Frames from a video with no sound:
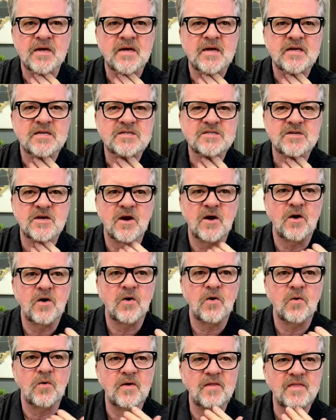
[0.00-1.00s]

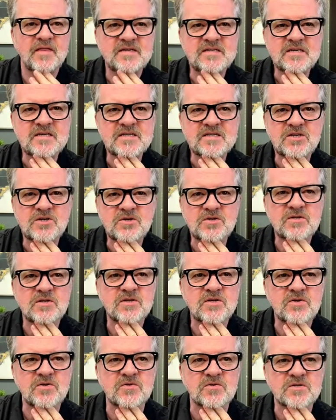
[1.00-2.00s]
So this is good
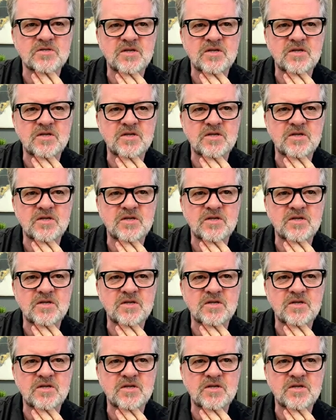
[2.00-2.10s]
news.